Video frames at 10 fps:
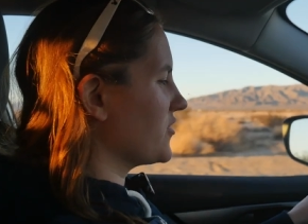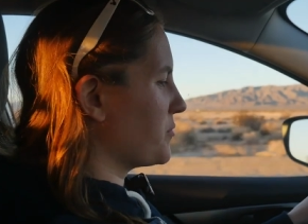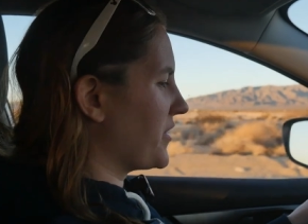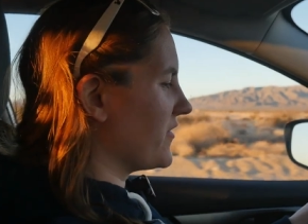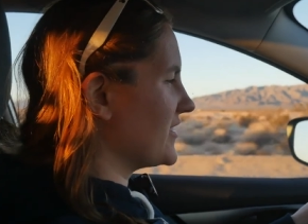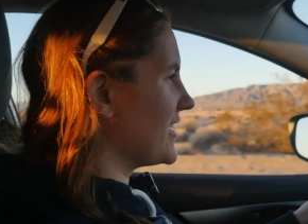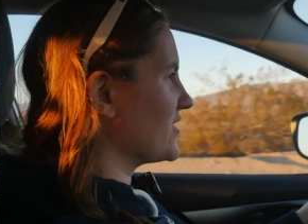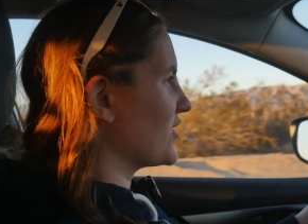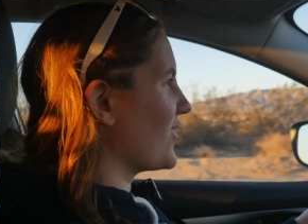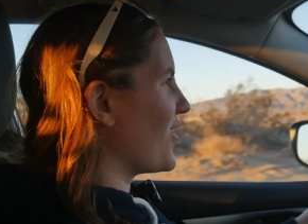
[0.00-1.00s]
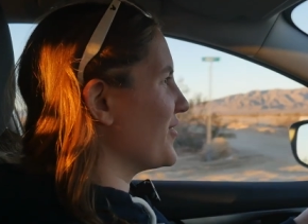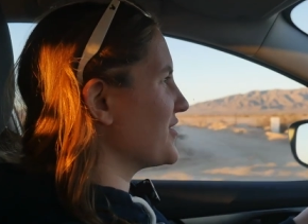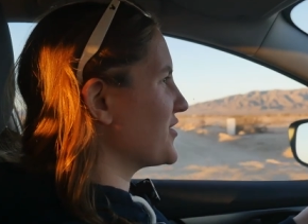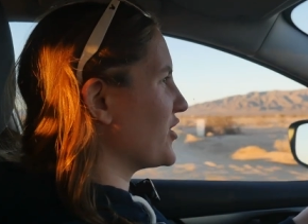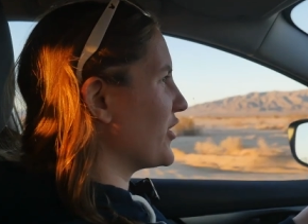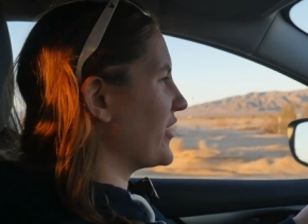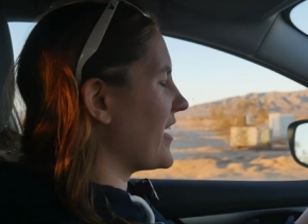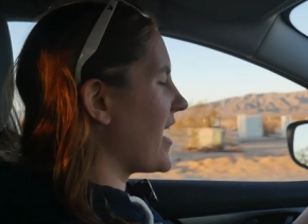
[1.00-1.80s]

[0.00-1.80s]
in the middle of the desert. All is good.